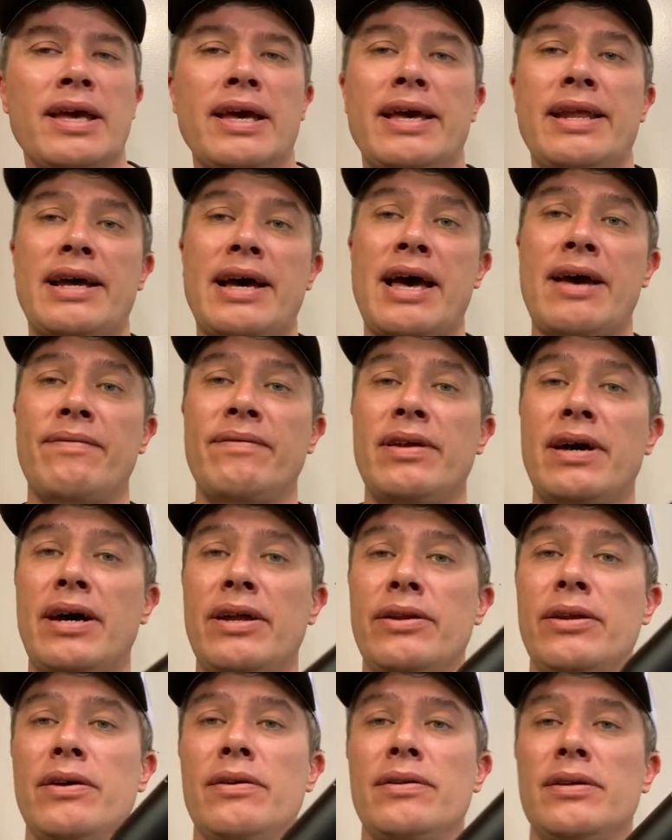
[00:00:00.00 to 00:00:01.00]
And I have
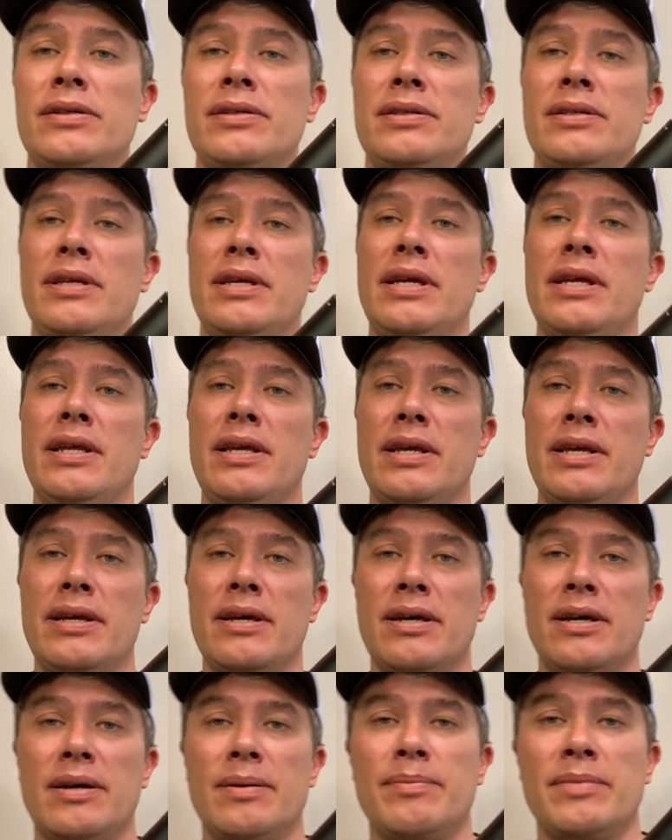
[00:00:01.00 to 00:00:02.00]
not noticed any
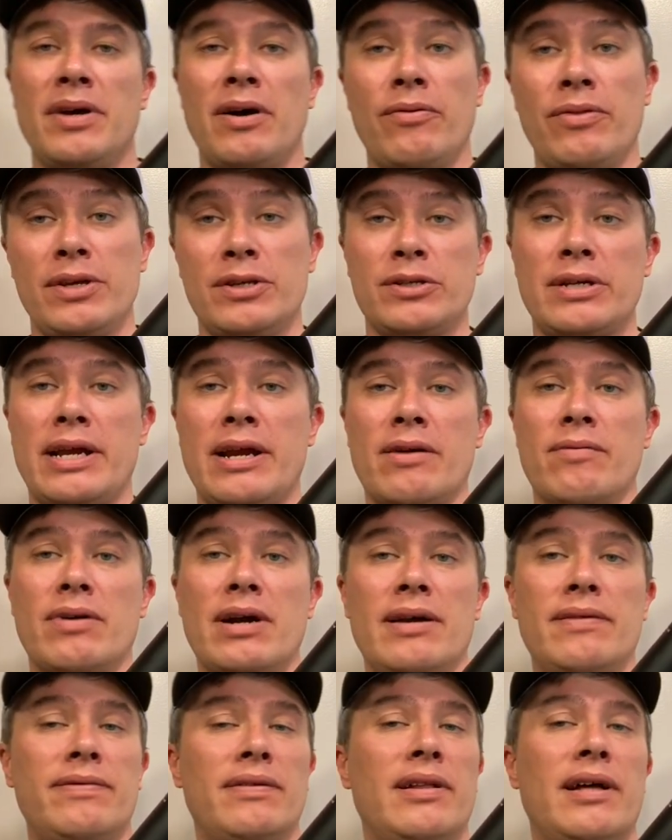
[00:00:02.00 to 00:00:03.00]
on this air
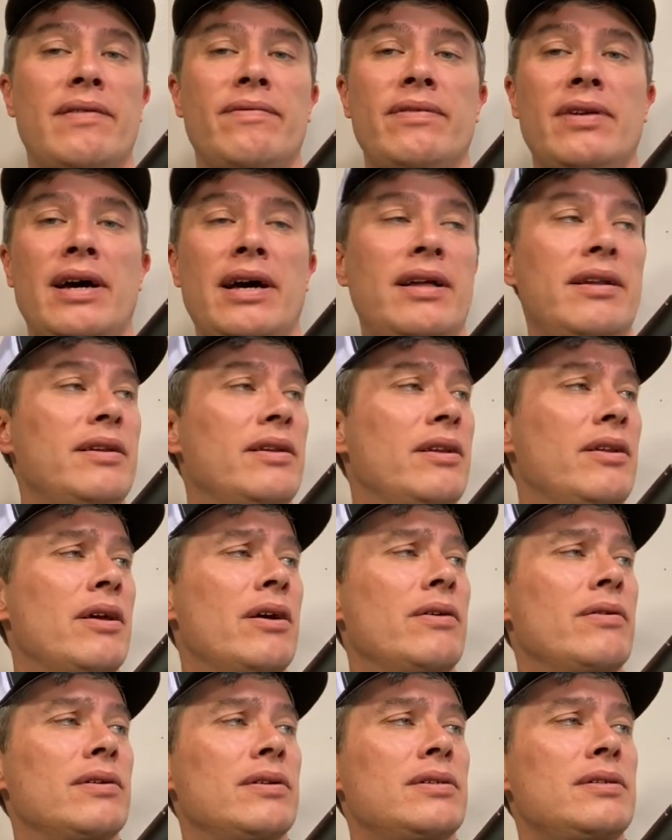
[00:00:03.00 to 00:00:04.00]
rifle. I've not
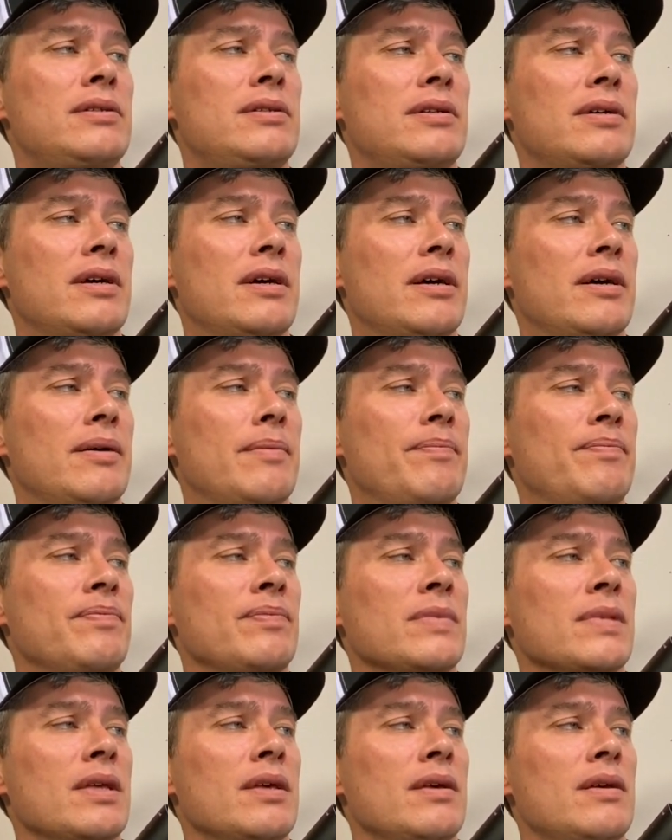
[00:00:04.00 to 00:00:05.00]
noticed the
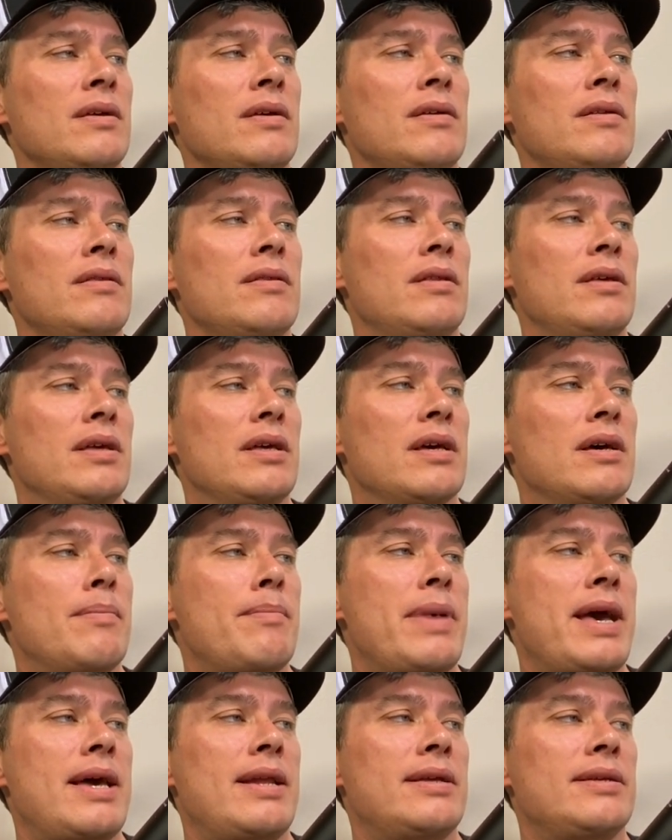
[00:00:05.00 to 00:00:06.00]

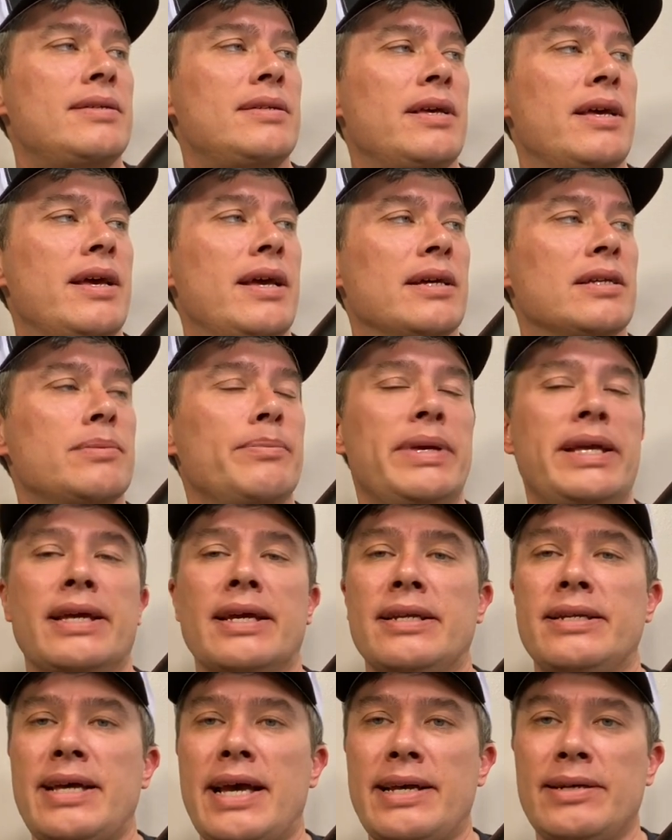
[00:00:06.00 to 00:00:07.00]
MantisX
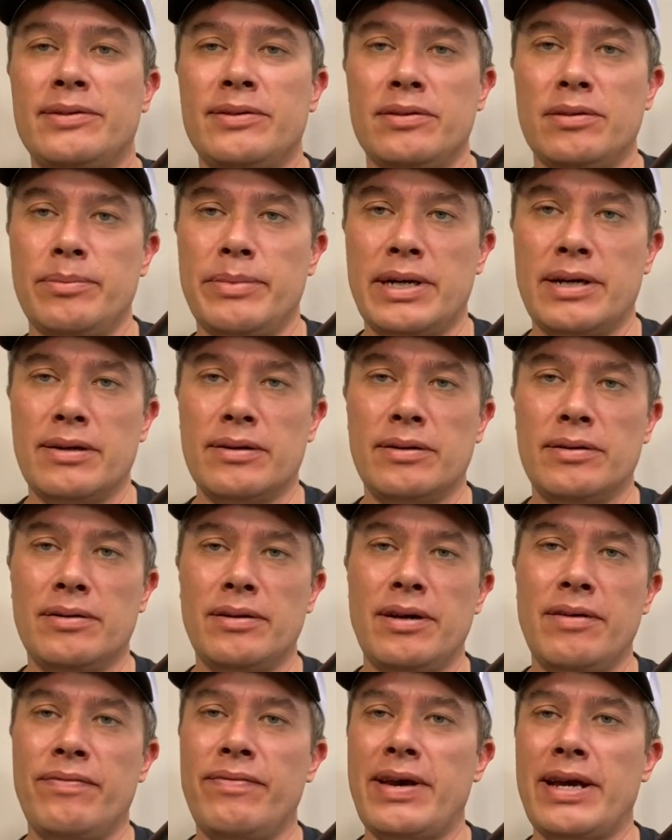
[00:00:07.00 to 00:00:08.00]
being attached to the
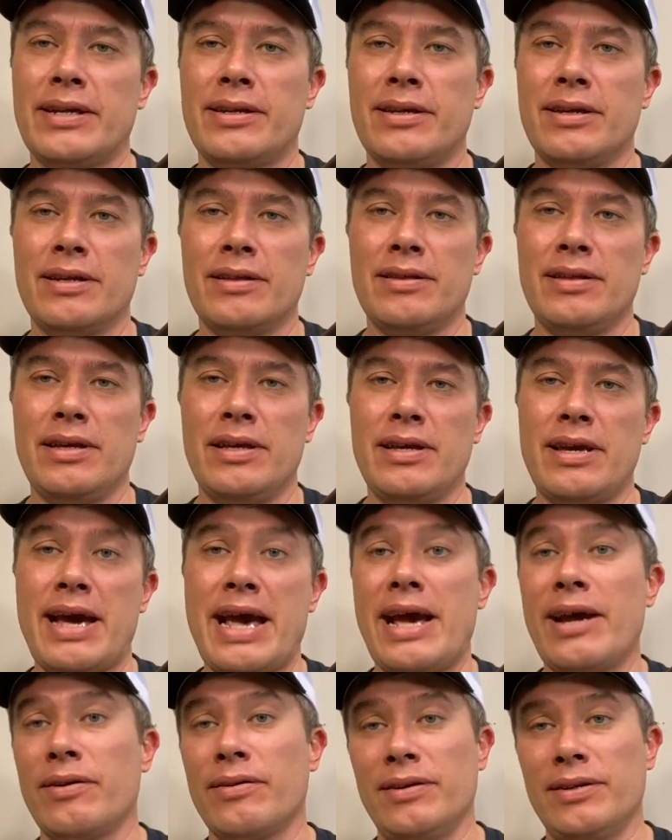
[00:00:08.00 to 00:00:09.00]
barrel affecting the
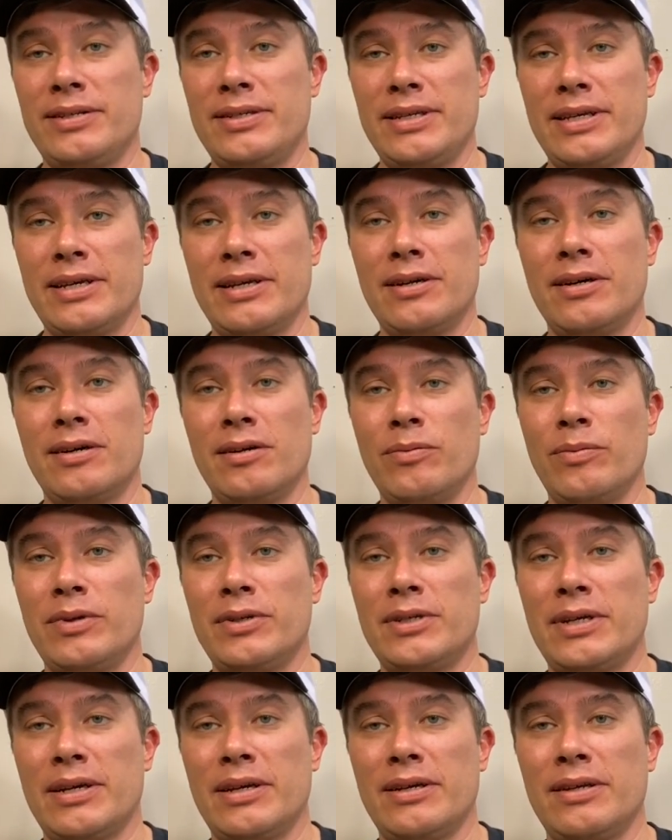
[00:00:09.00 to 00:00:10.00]
accuracy at all,
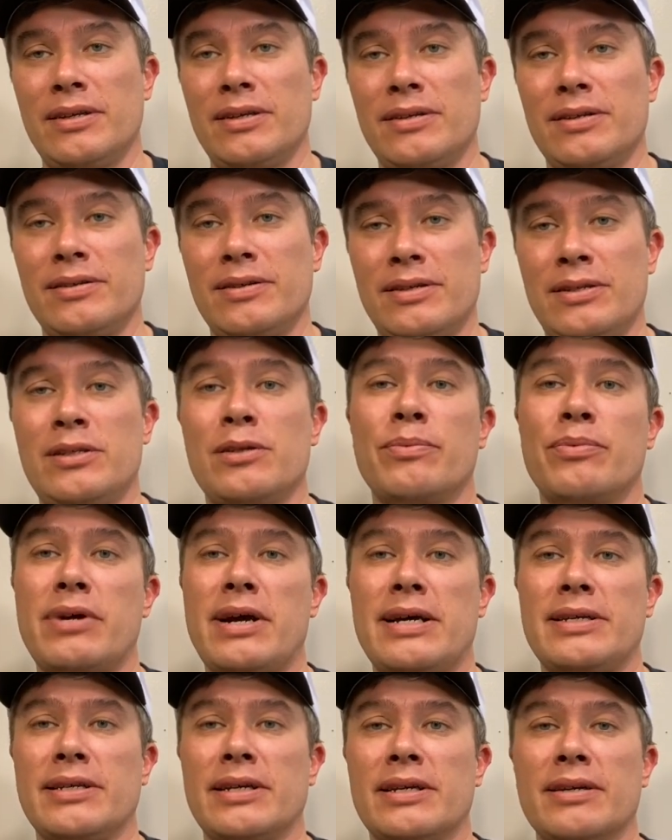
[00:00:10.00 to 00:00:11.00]
which is
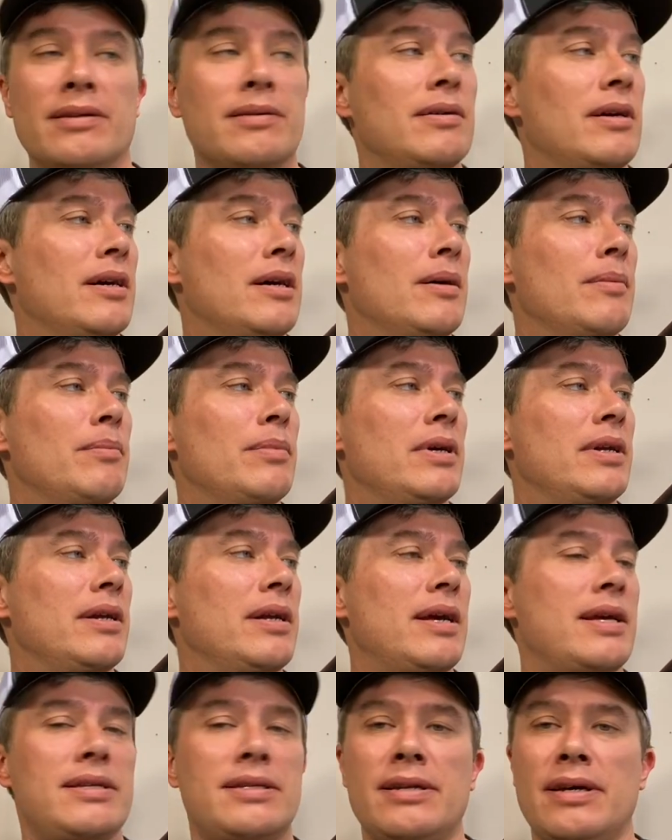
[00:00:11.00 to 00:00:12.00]
surprising. But
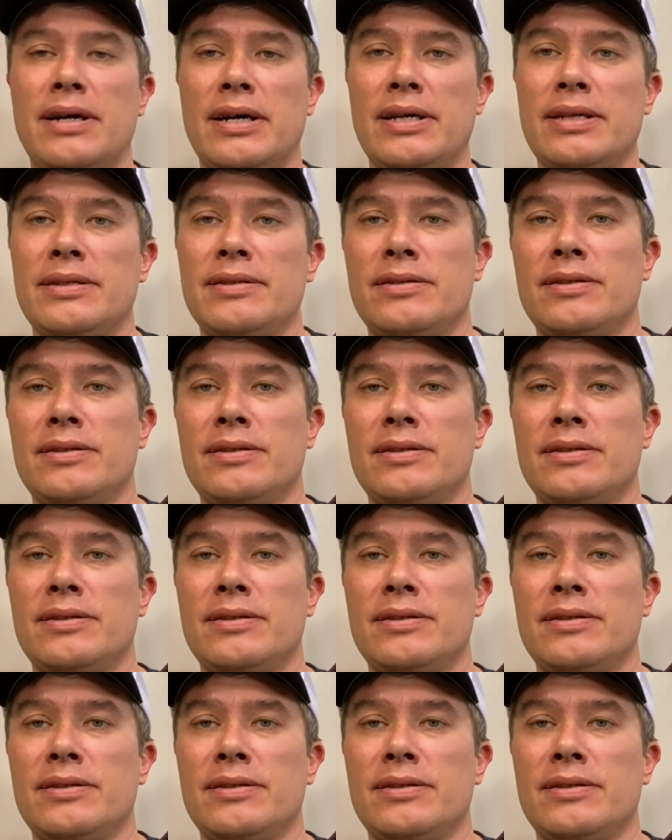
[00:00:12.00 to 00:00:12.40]
it has not.